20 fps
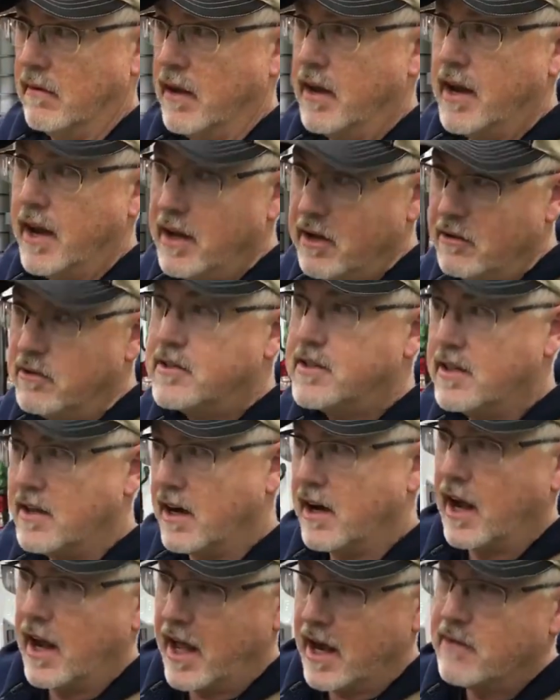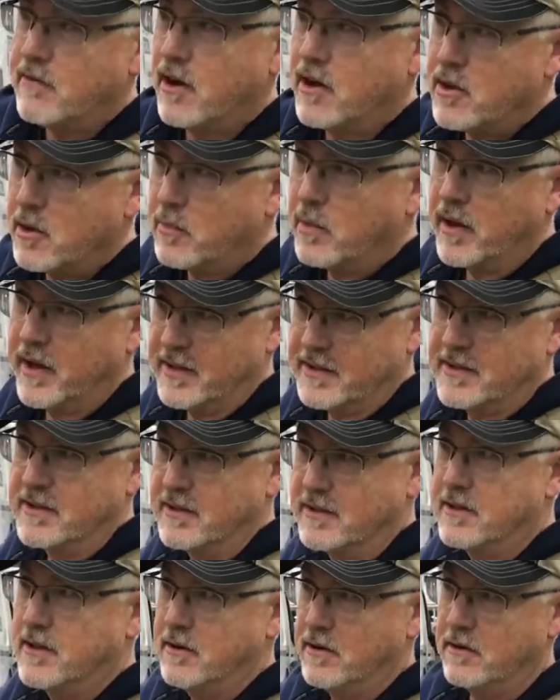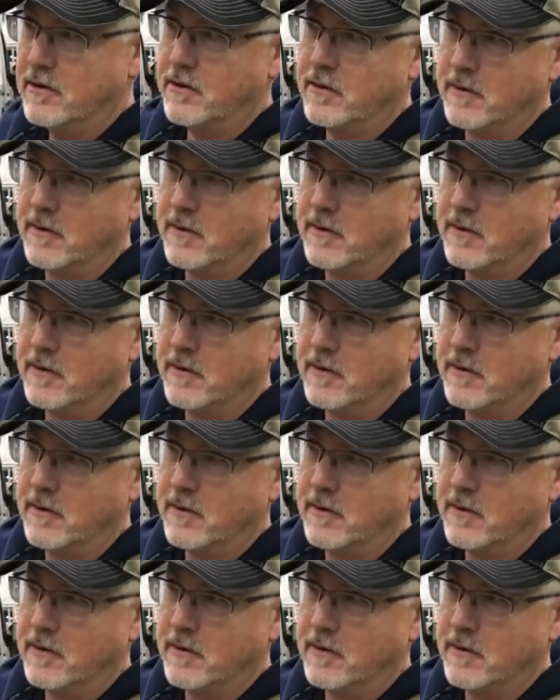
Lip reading: And I used it in a lot of other places too.